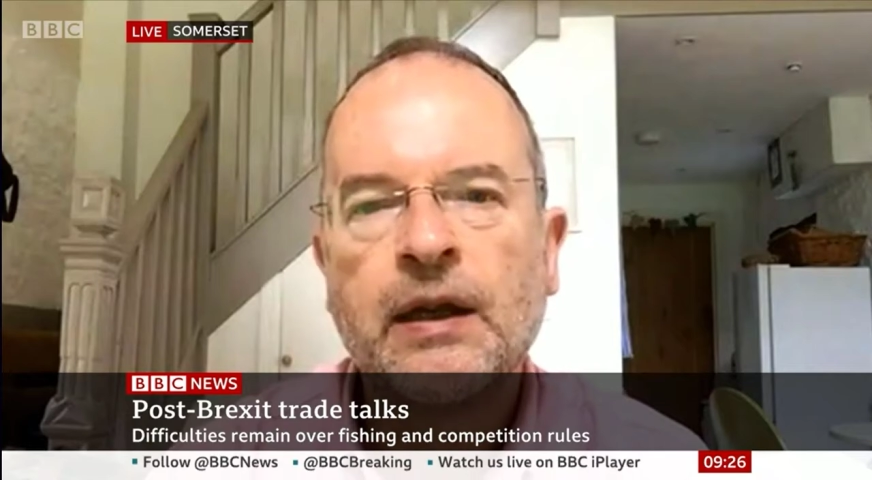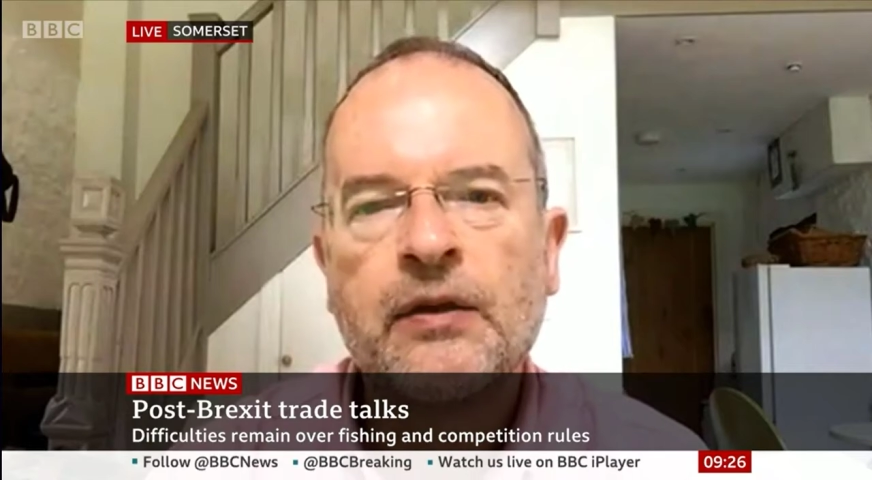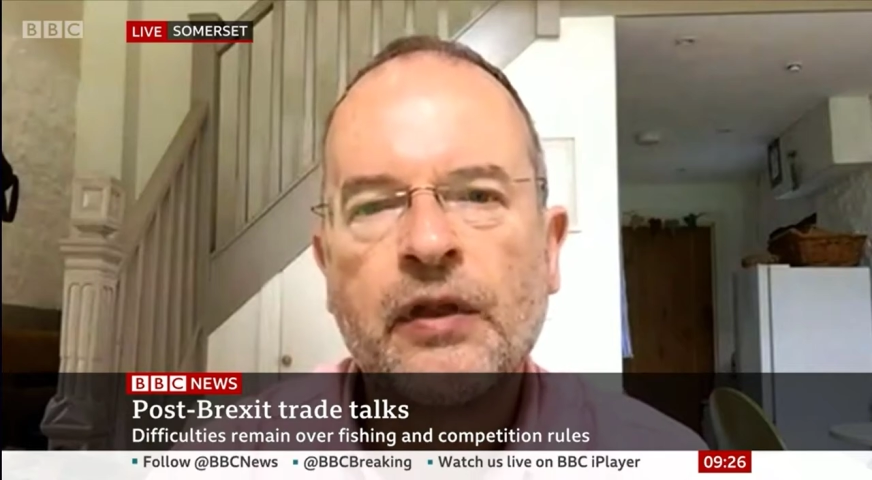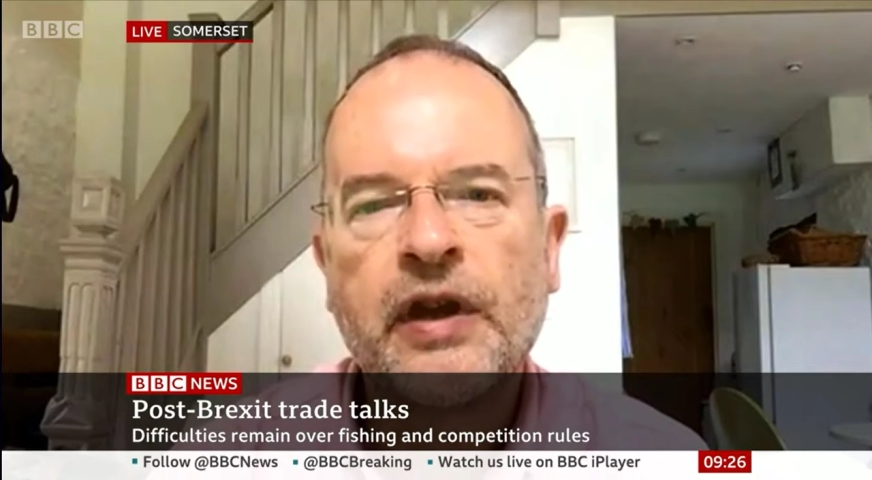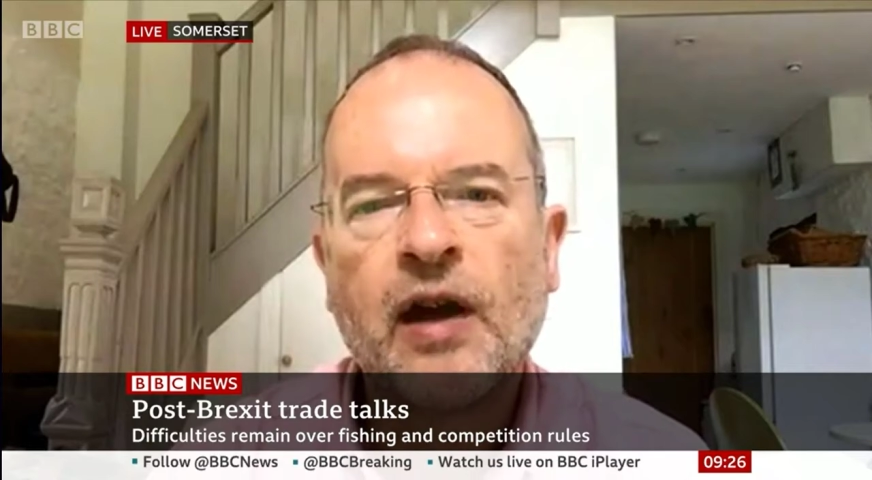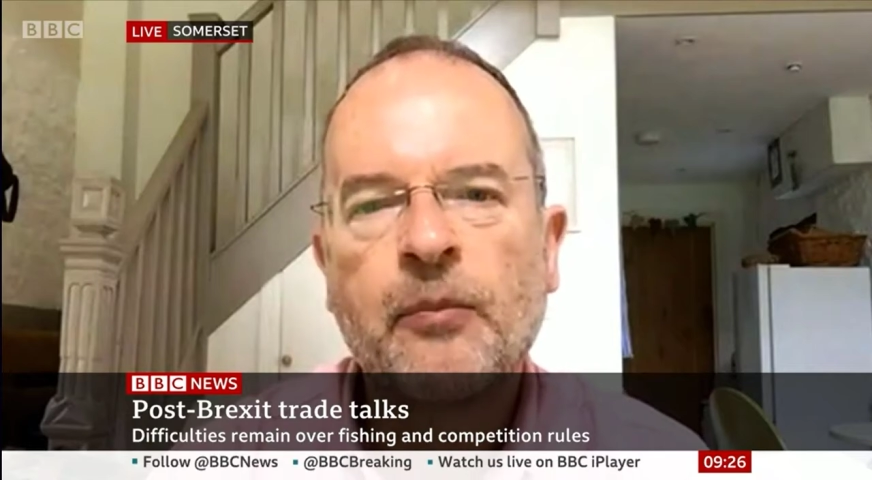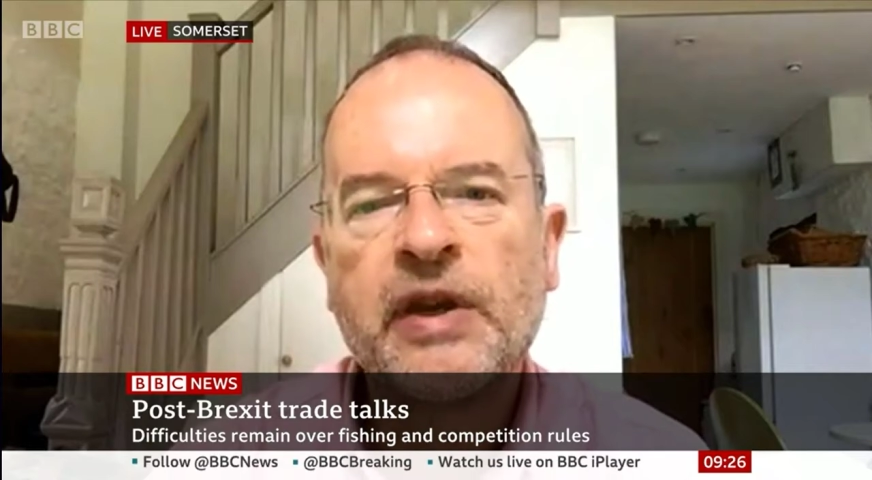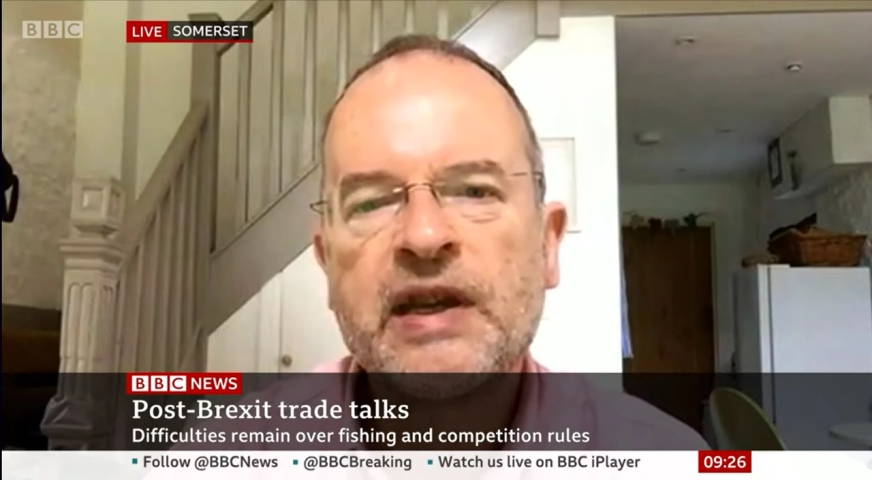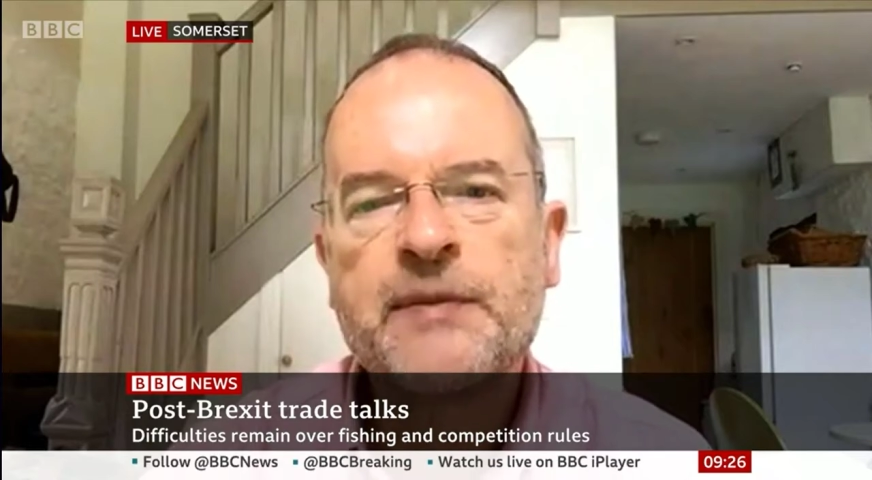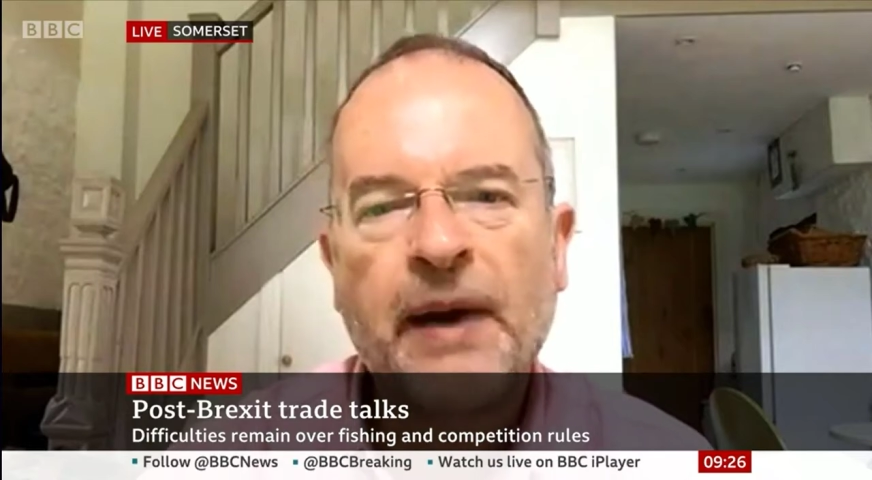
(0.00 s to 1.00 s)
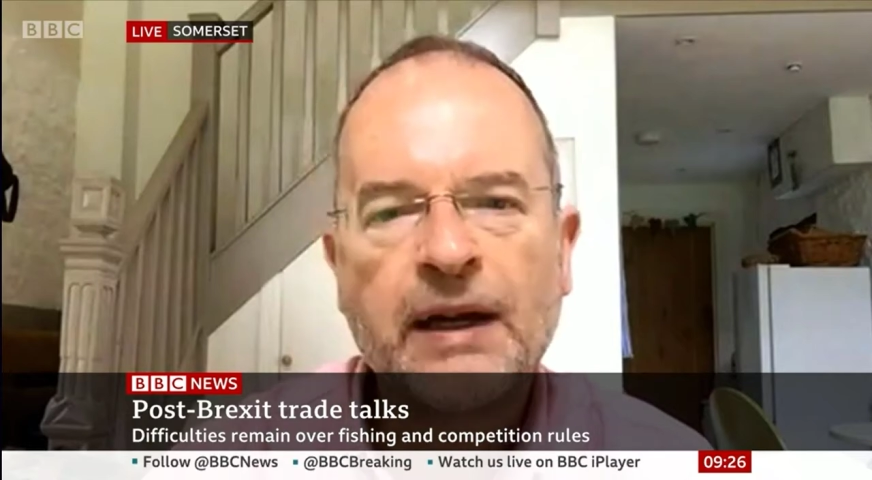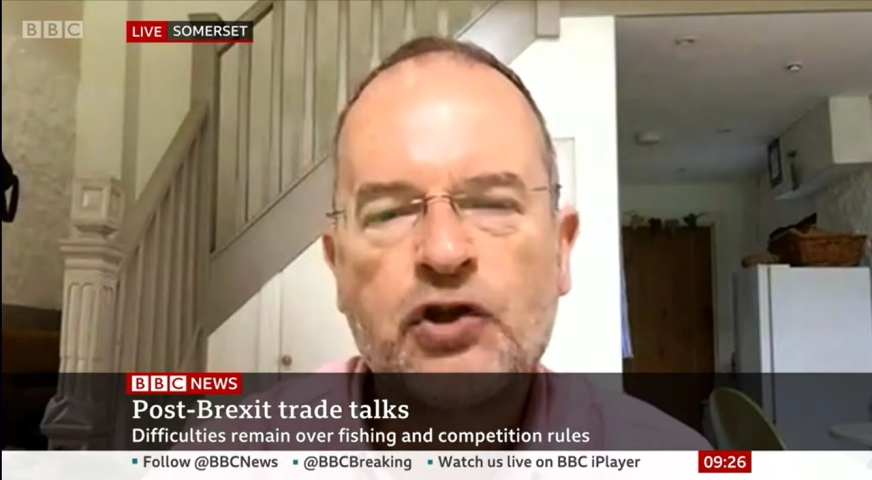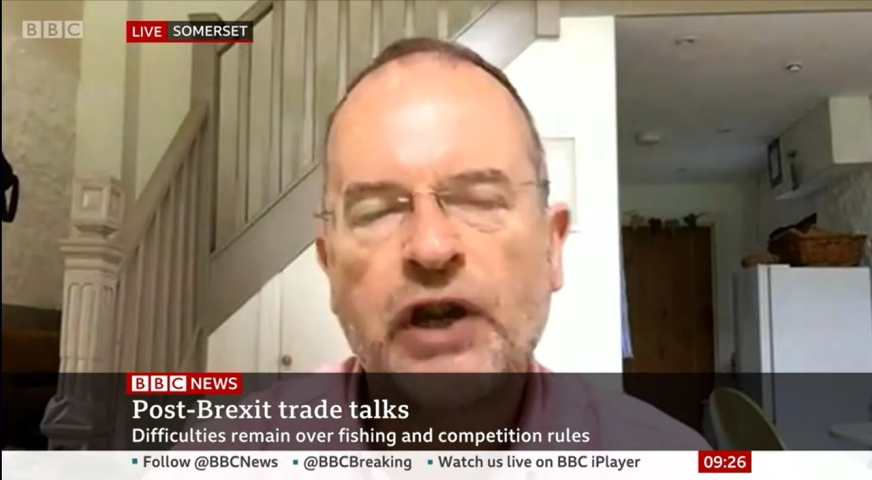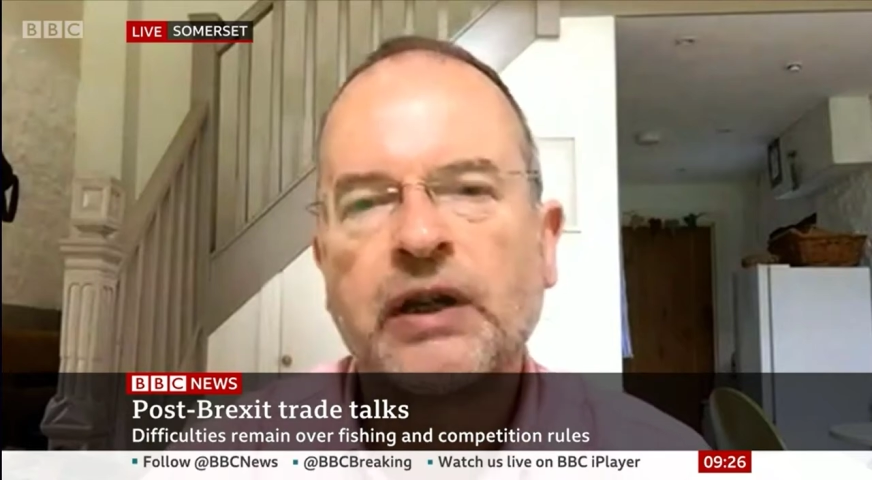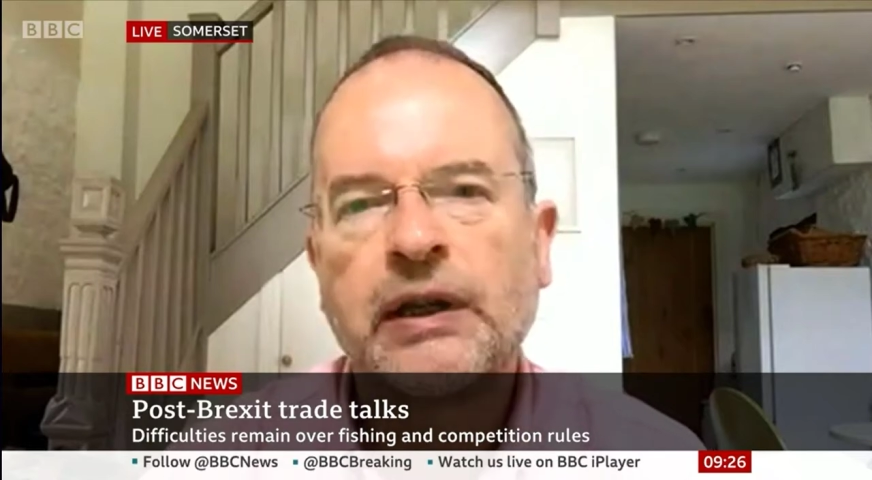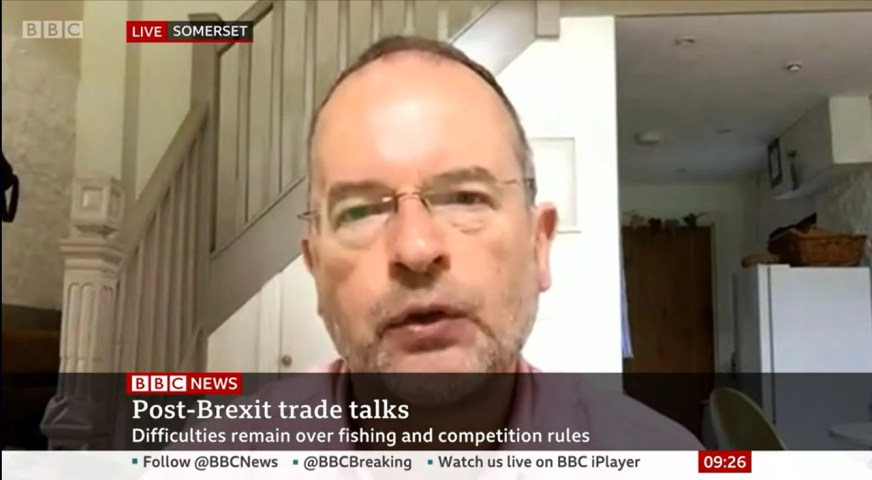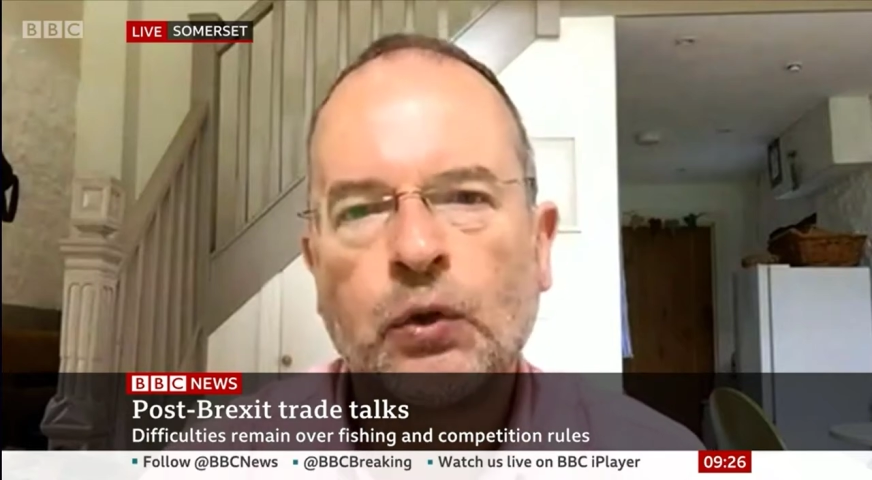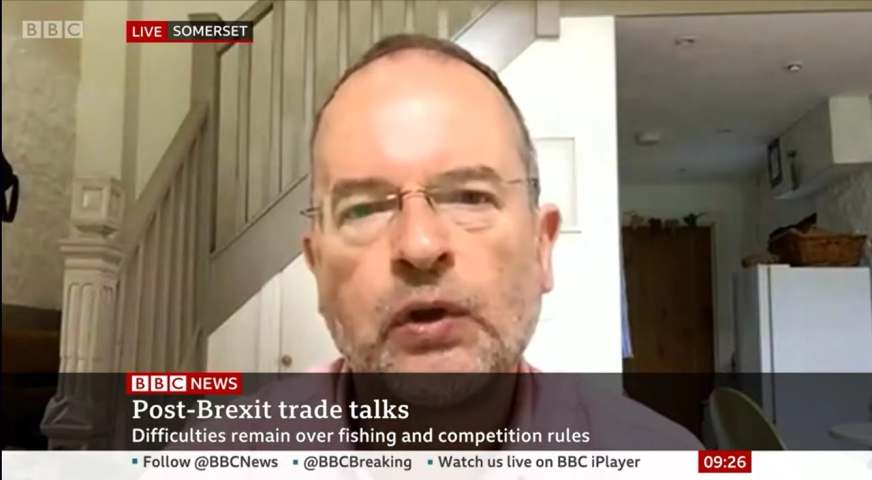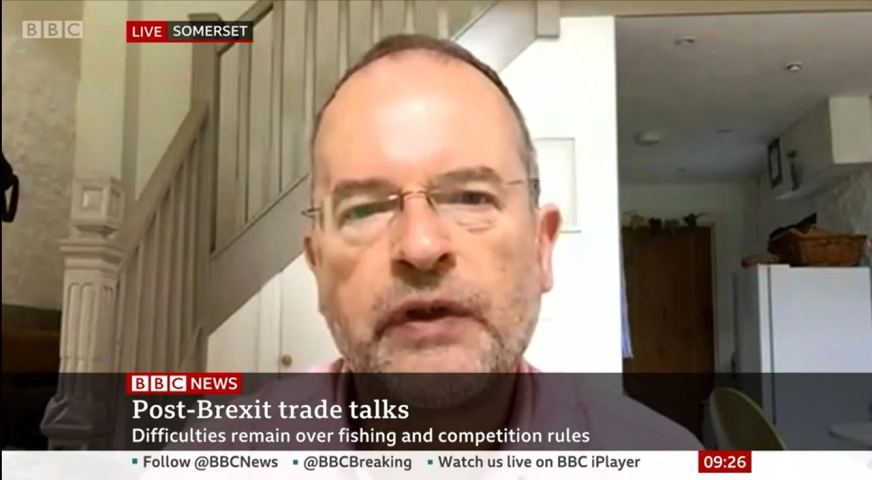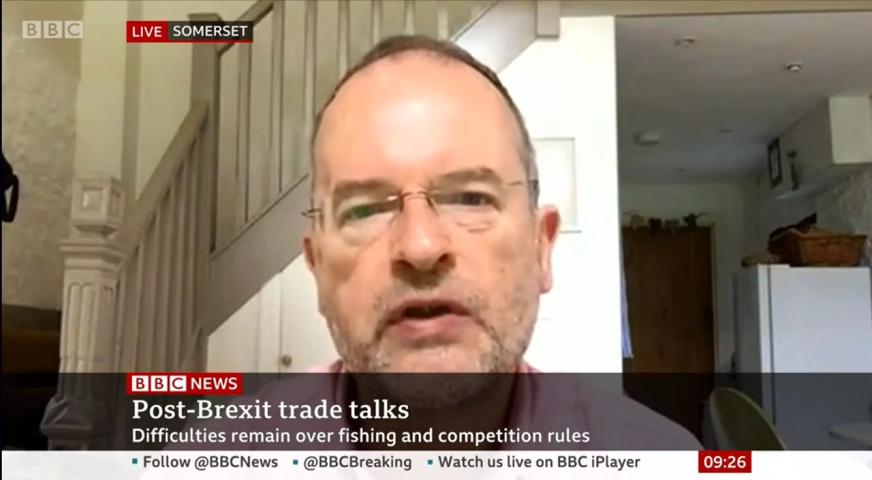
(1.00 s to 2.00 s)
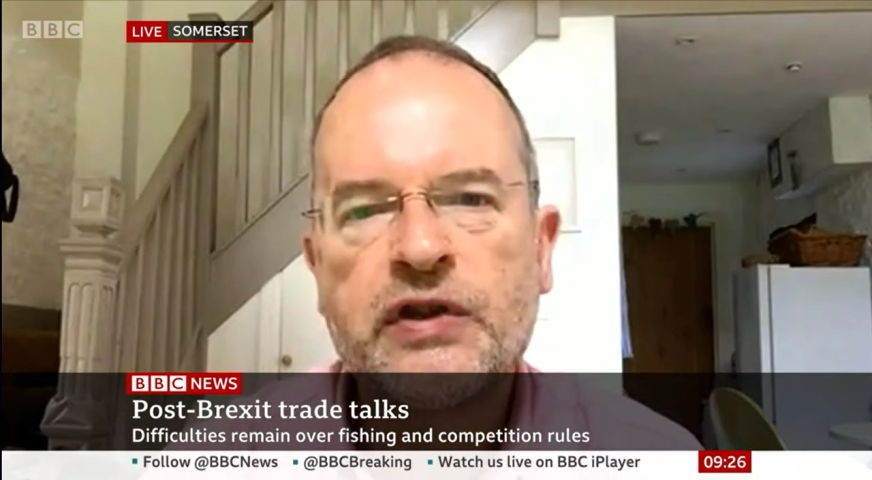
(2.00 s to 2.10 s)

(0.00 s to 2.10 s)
that the government is backtracking on all of those